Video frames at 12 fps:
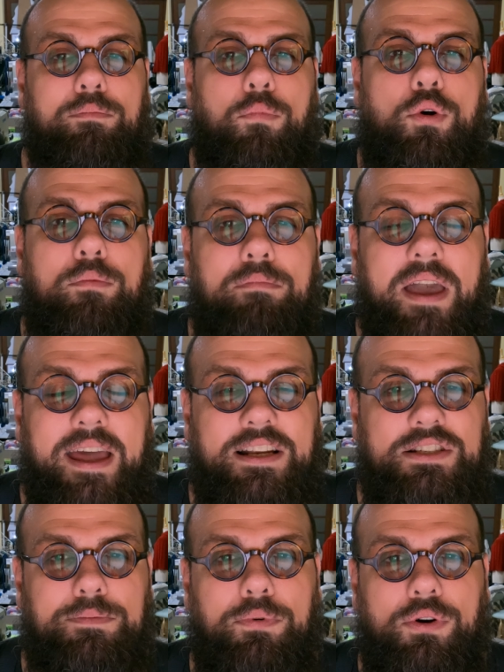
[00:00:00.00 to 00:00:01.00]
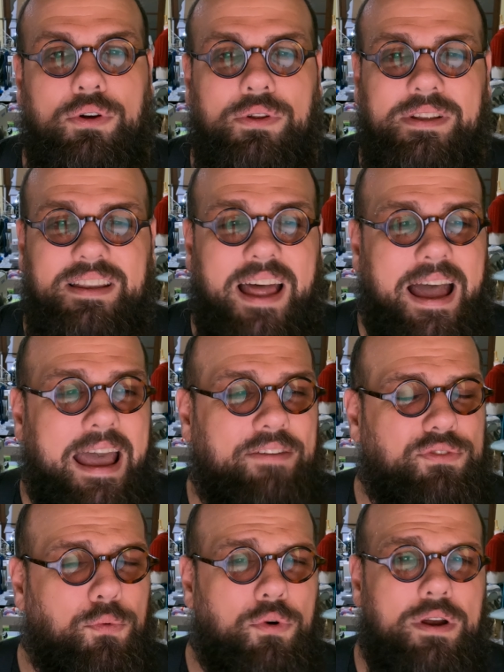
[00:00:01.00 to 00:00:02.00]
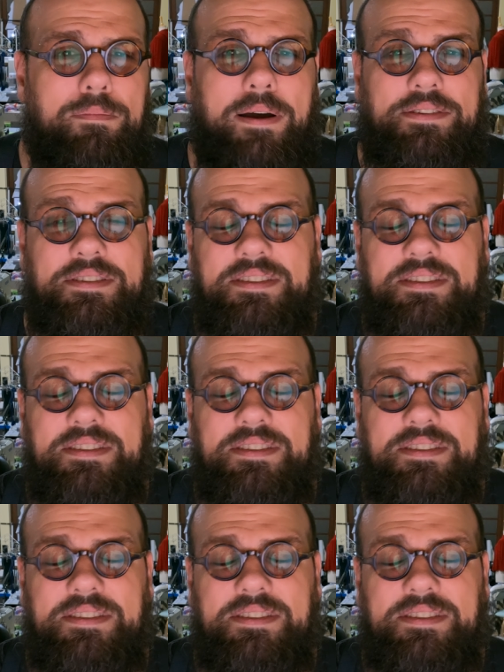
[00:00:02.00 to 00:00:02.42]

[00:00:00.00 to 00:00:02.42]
more manageable, and not have to worry about